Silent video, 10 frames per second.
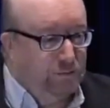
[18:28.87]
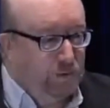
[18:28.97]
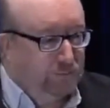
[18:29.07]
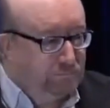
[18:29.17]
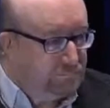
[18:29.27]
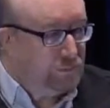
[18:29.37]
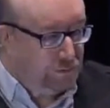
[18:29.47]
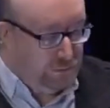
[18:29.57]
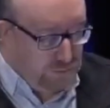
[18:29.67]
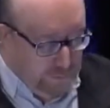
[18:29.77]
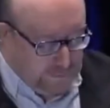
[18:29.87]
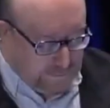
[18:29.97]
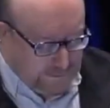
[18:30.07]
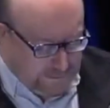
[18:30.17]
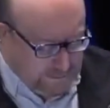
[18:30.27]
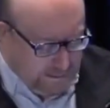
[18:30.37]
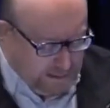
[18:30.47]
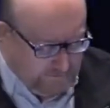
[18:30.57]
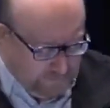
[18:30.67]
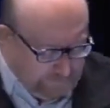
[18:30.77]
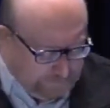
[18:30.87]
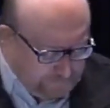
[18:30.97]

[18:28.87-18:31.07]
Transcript: but we'll attribute it to David.